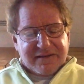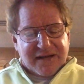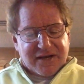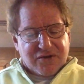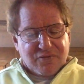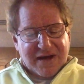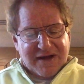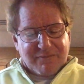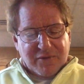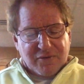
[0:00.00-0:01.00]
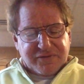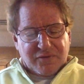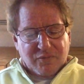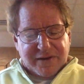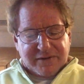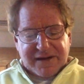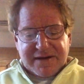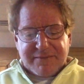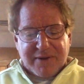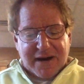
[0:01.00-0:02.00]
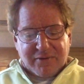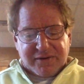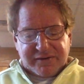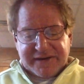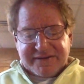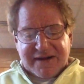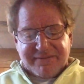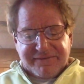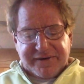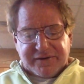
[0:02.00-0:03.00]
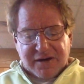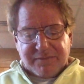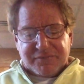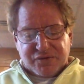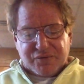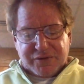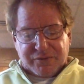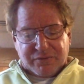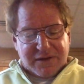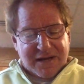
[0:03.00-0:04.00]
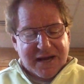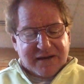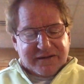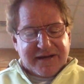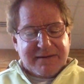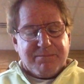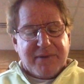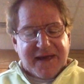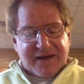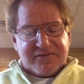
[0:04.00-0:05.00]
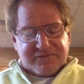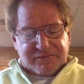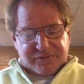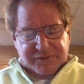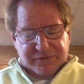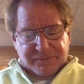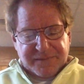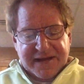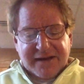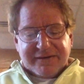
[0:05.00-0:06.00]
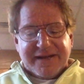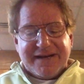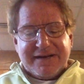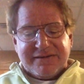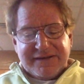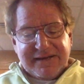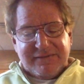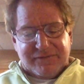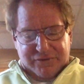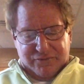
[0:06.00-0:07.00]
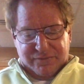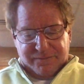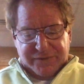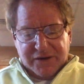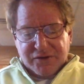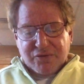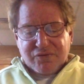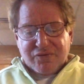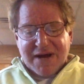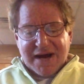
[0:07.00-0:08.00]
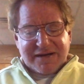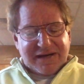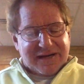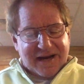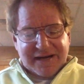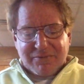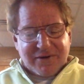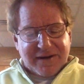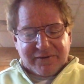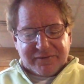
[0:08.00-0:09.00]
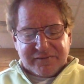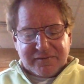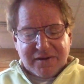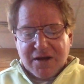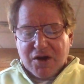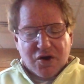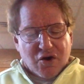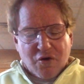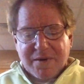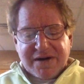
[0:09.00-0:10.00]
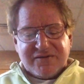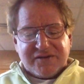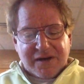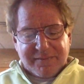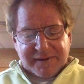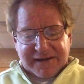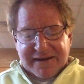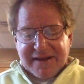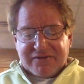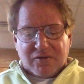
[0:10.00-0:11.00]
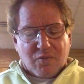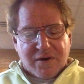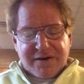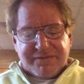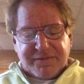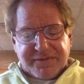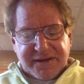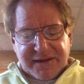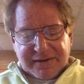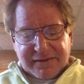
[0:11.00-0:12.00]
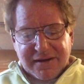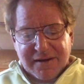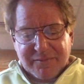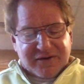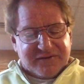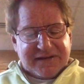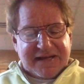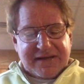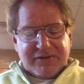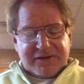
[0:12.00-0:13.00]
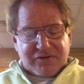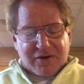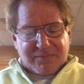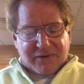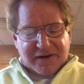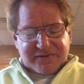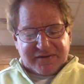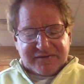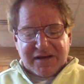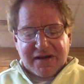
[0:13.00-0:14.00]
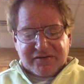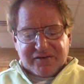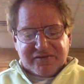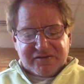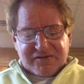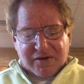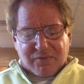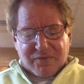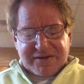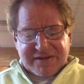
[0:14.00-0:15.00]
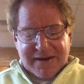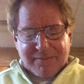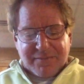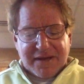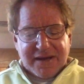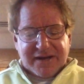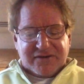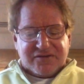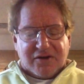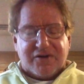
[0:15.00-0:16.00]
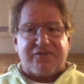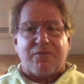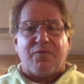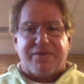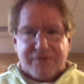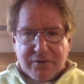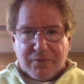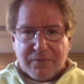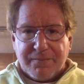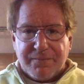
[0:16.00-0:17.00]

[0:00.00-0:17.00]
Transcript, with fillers: that you have both the will and the power to let that fear come to you. Let it pass through you let it leave you. You do not need anyone else. Nobody's coming, and that's a wonderful thing because the healing thought process doesn't start with them, it starts with you.